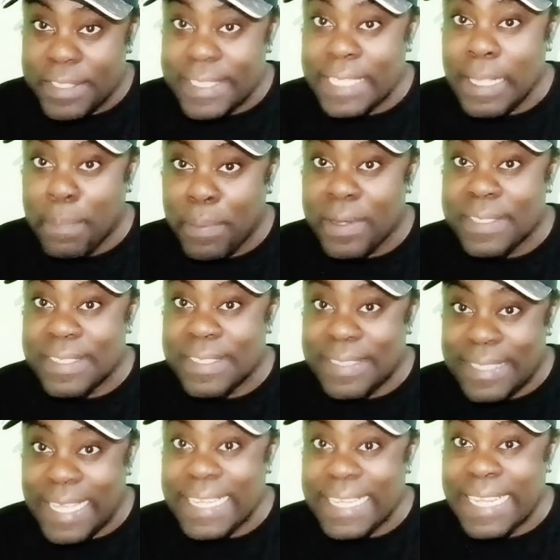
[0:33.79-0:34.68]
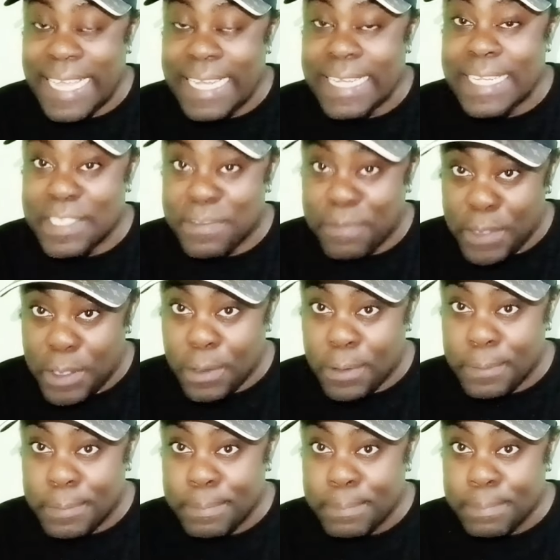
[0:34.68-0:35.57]
that a person said in this
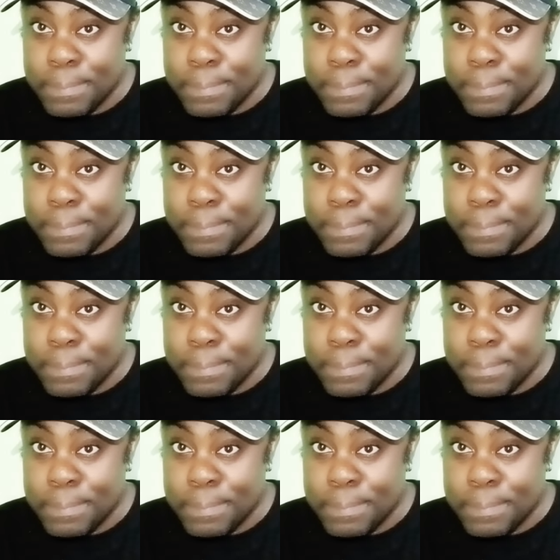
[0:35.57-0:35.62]
video.